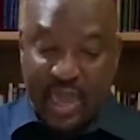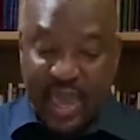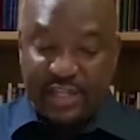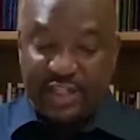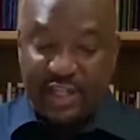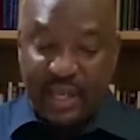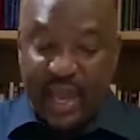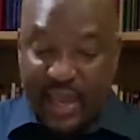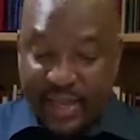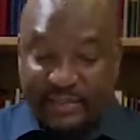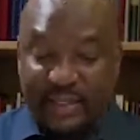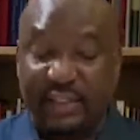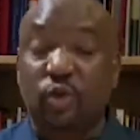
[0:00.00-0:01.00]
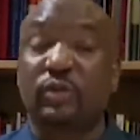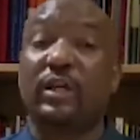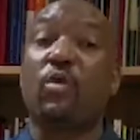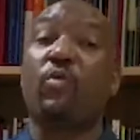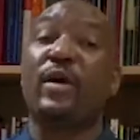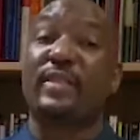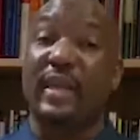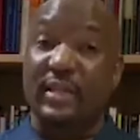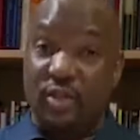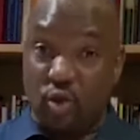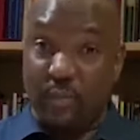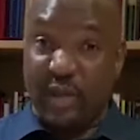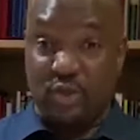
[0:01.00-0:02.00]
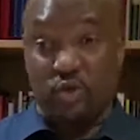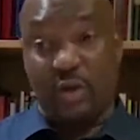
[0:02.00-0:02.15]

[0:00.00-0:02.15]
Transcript: aging is associated with insomnia.